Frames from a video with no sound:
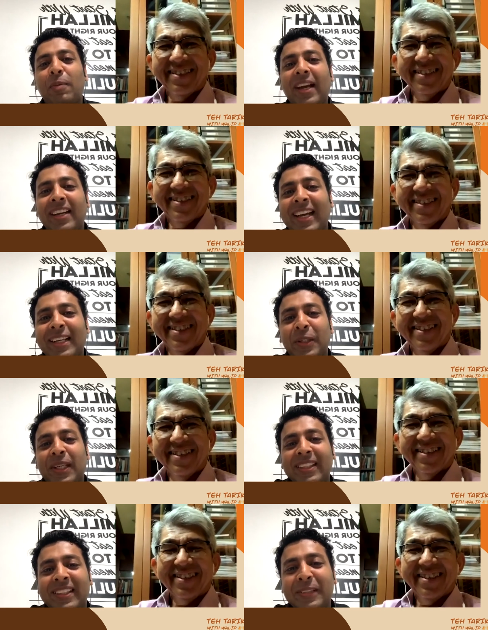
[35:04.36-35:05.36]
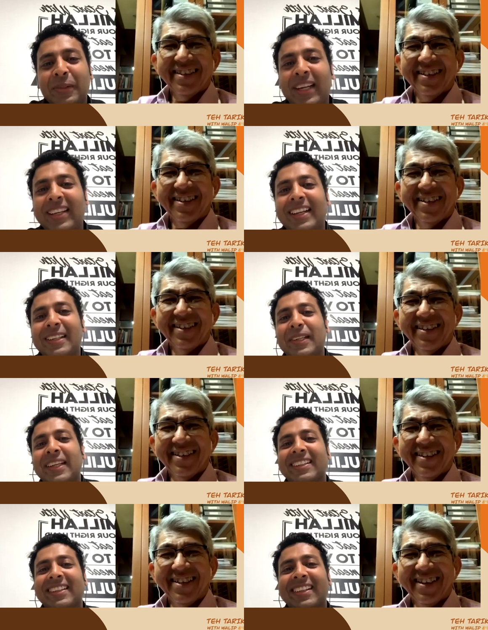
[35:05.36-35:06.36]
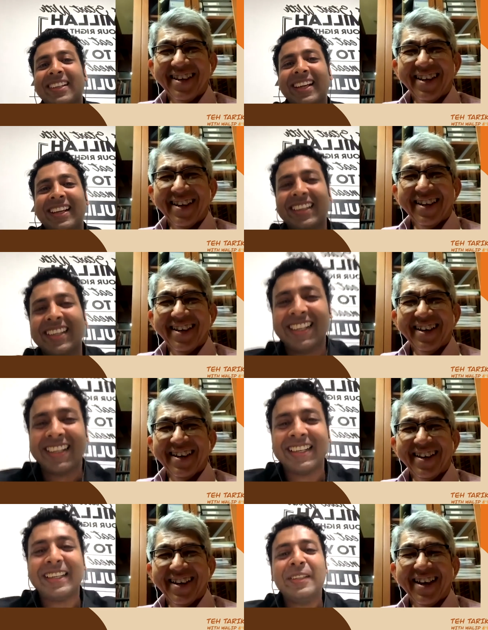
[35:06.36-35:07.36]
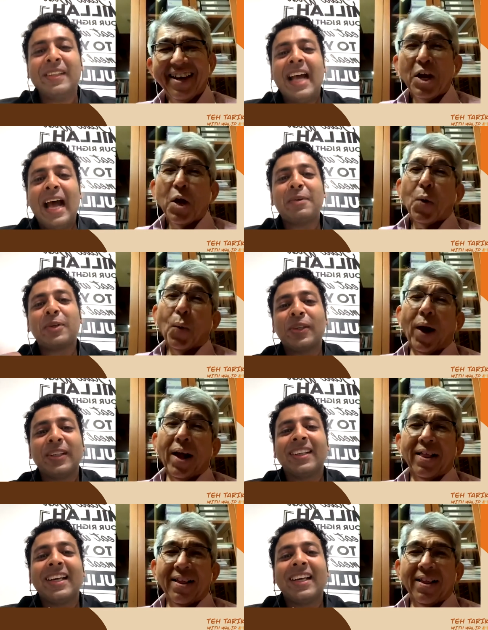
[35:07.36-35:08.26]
Speaker 1: an educator to an educator. I'm well, sure,